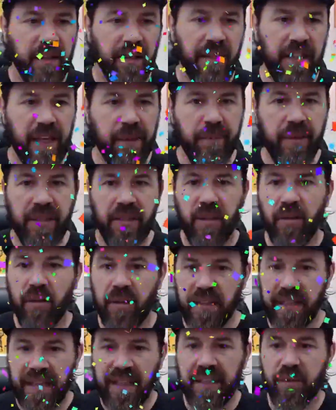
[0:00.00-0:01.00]
Let me know
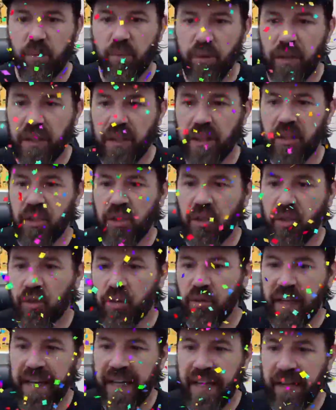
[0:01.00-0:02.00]
again what
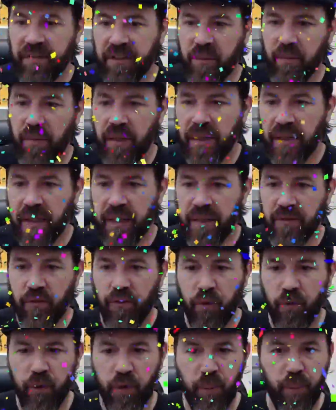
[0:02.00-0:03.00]
you have in mind
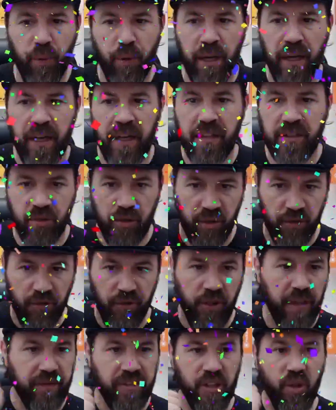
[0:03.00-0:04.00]
for a prize, or if
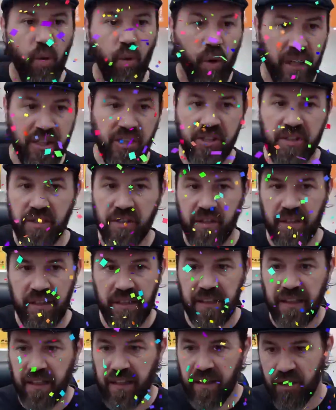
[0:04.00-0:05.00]
you have any questions on
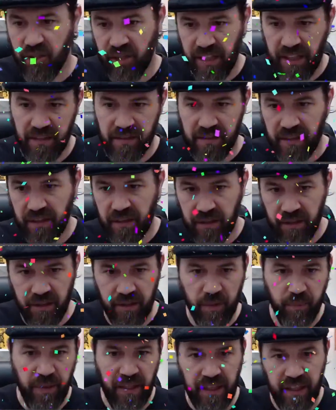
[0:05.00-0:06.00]
anything that you can't see
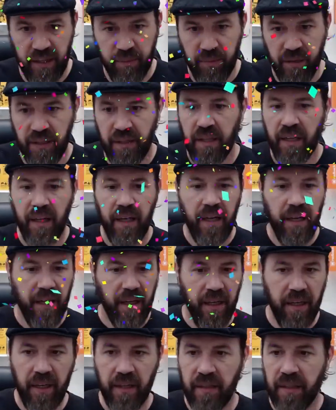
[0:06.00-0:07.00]
clearly behind me,
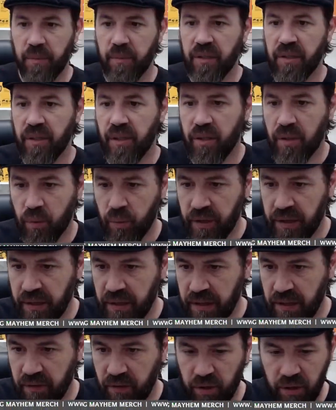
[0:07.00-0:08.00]
uh, let me know and we can
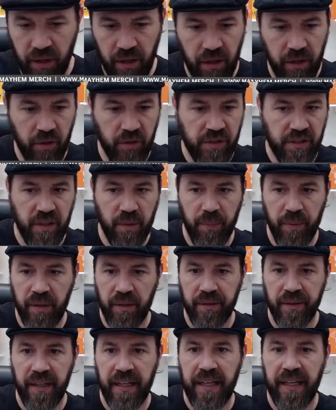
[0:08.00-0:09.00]
give you a close up
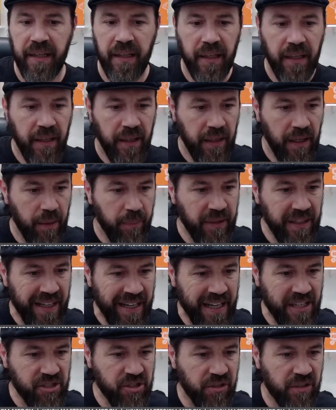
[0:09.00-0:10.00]
on that. I'm going to
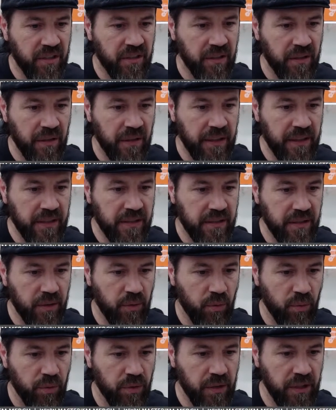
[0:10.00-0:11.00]
add you to the list
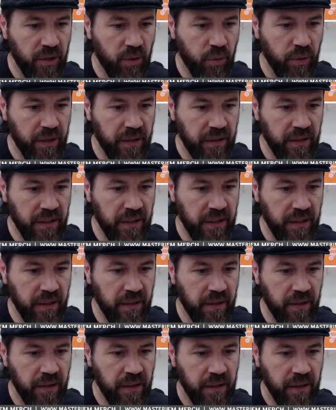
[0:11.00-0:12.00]
really quickly
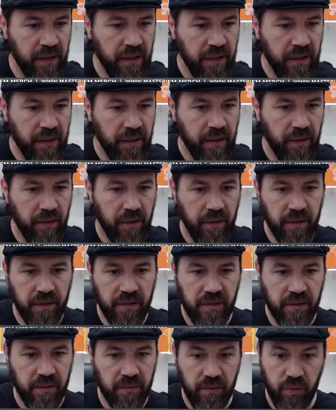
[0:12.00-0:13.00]
here, or
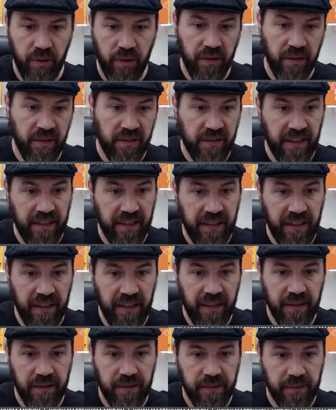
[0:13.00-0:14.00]
as quickly as I
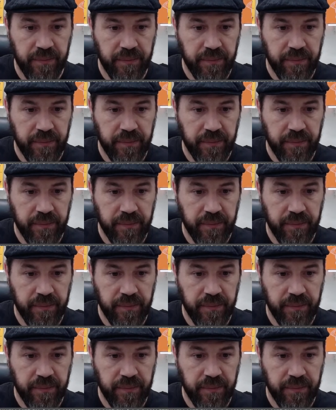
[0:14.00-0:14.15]
can.